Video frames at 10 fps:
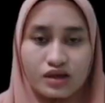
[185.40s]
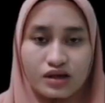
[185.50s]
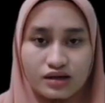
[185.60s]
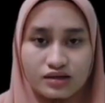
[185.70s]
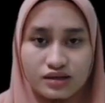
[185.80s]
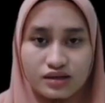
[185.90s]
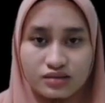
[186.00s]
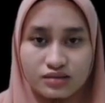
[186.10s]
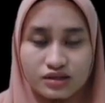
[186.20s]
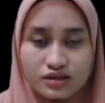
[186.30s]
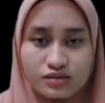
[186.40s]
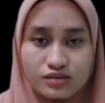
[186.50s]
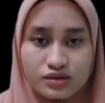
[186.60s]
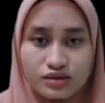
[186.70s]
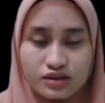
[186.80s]
Assalamualaikum
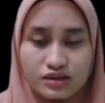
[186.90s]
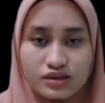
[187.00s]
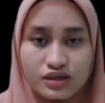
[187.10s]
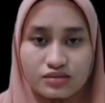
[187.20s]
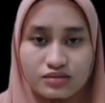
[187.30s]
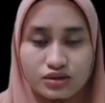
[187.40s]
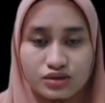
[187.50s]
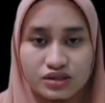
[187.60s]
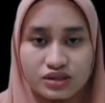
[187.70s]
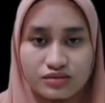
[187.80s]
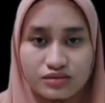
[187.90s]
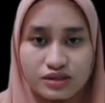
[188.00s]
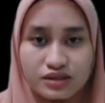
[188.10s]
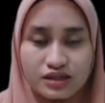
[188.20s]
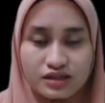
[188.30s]
Doctor, I'm Nunisa
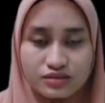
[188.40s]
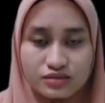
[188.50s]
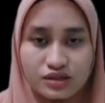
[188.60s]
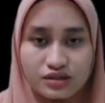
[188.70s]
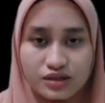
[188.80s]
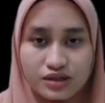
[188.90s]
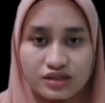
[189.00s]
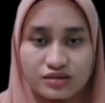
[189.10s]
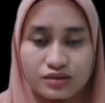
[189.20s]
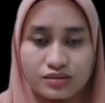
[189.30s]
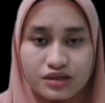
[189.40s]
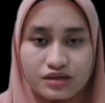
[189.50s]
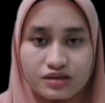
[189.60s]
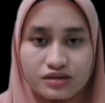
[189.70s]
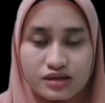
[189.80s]
binti Azmi. My number
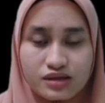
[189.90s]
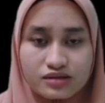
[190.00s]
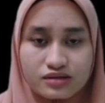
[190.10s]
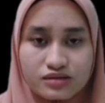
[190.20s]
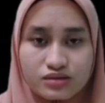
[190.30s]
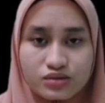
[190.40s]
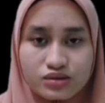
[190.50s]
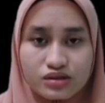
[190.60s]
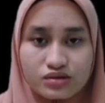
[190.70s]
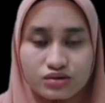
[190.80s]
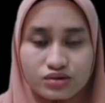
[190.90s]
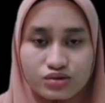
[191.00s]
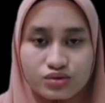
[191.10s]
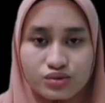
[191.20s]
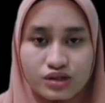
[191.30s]
matrix is
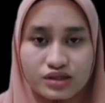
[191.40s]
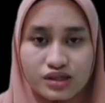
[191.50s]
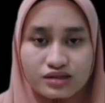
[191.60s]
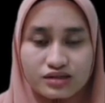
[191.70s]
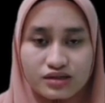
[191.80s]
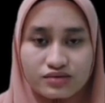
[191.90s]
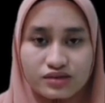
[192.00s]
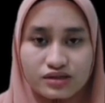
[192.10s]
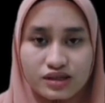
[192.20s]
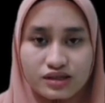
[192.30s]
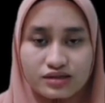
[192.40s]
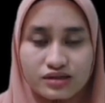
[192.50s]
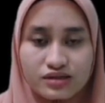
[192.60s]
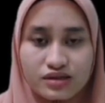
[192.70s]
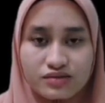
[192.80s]

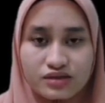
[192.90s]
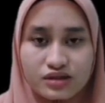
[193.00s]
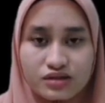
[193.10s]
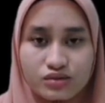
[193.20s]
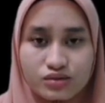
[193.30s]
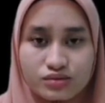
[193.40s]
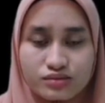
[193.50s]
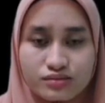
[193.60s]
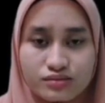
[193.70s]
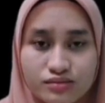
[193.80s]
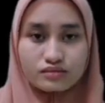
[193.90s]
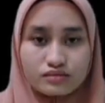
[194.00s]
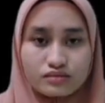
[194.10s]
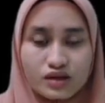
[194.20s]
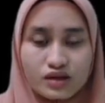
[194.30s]
2021879672.
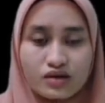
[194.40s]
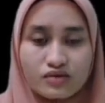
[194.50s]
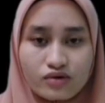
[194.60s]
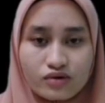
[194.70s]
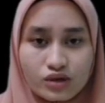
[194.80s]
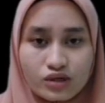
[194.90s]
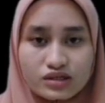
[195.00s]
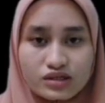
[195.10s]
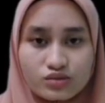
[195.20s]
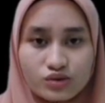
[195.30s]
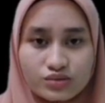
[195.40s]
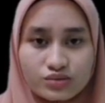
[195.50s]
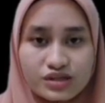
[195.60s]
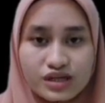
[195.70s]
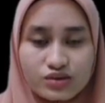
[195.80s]
For question 1B,
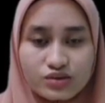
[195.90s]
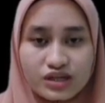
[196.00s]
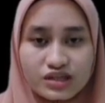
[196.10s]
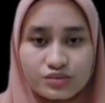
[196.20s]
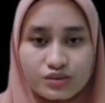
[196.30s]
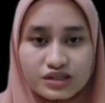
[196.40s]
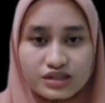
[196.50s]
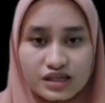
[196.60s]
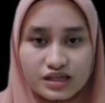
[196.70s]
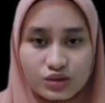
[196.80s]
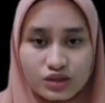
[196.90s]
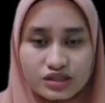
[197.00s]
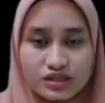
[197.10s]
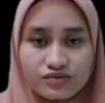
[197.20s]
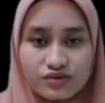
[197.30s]
I will explain the calculation
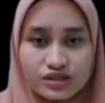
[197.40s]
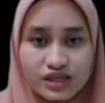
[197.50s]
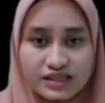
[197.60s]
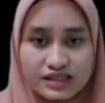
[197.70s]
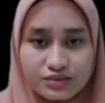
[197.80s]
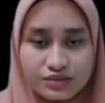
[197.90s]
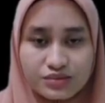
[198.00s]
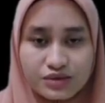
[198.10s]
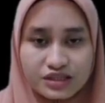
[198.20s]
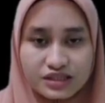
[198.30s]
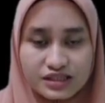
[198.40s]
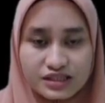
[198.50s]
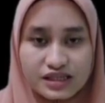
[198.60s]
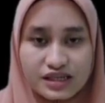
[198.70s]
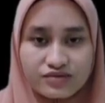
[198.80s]
for the assembly, machining
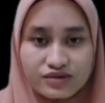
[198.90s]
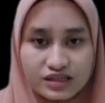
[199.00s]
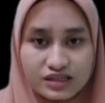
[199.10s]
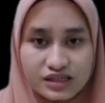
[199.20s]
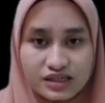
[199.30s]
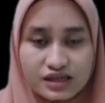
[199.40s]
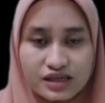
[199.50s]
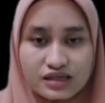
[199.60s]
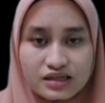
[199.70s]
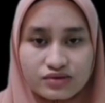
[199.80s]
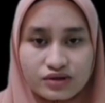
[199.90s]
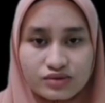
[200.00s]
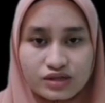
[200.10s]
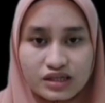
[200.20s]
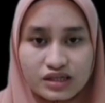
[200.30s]
and finishing. The formula
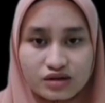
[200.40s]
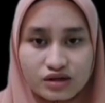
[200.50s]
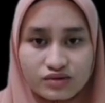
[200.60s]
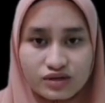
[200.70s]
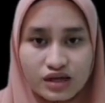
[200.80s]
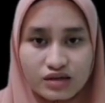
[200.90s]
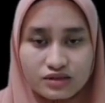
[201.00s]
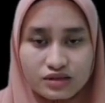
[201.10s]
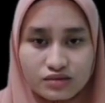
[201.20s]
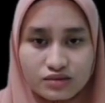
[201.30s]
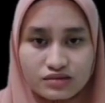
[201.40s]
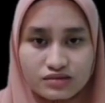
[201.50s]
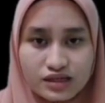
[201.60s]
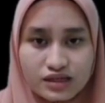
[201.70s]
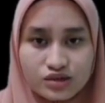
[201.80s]
is overhead absorption rate
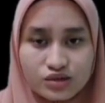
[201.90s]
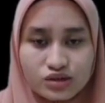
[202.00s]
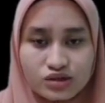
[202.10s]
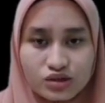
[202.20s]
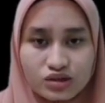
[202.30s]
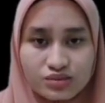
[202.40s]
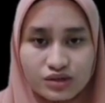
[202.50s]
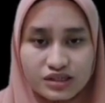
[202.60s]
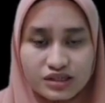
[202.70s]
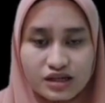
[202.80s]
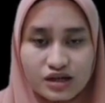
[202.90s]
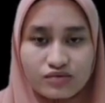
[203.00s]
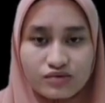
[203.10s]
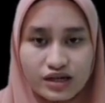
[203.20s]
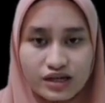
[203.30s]
equals total budgeted
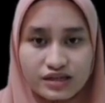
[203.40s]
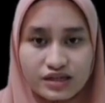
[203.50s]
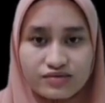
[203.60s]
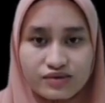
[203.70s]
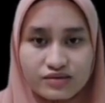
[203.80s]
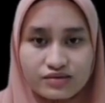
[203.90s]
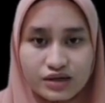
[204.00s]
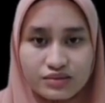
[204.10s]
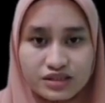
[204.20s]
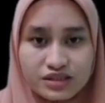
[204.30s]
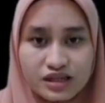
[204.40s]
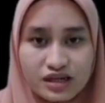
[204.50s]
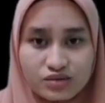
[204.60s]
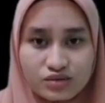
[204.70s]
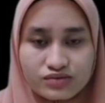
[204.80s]
overhead divided by machine
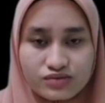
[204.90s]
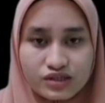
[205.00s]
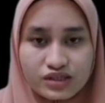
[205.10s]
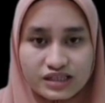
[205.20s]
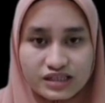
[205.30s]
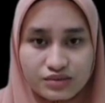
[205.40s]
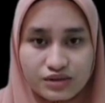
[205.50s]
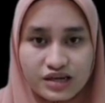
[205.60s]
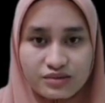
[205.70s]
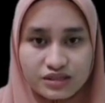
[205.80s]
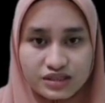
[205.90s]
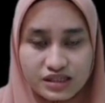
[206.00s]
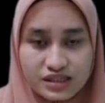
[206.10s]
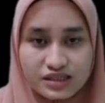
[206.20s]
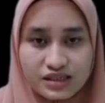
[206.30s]
hours for the assembly and machining.
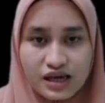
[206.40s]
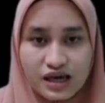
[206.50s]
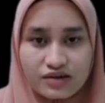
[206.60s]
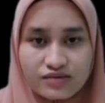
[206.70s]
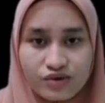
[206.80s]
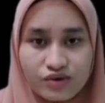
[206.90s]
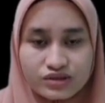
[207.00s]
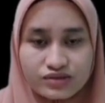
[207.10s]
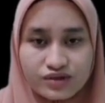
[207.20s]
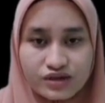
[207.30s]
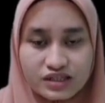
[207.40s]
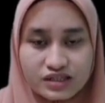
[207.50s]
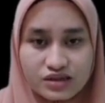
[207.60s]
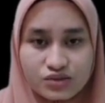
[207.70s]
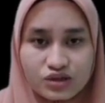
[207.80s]
And for the finishing,
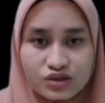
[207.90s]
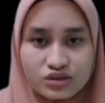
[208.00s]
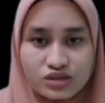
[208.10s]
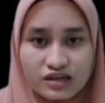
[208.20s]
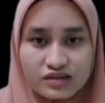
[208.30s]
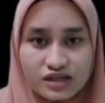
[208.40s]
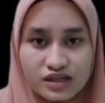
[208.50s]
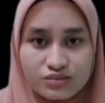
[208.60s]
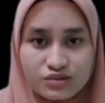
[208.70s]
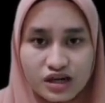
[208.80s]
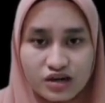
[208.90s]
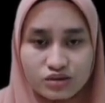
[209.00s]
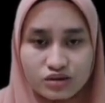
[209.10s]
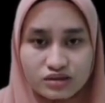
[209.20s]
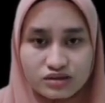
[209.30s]
we use direct labor hours.